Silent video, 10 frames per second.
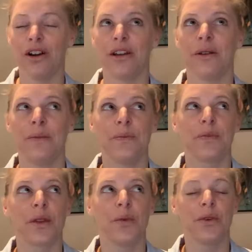And
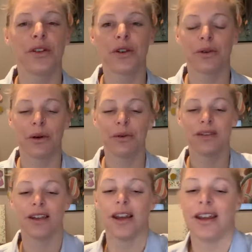one of the
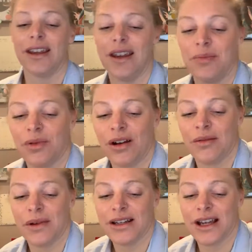quotes that I keep
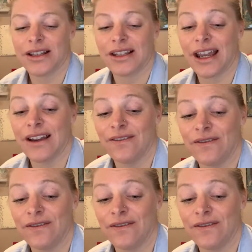on my desk,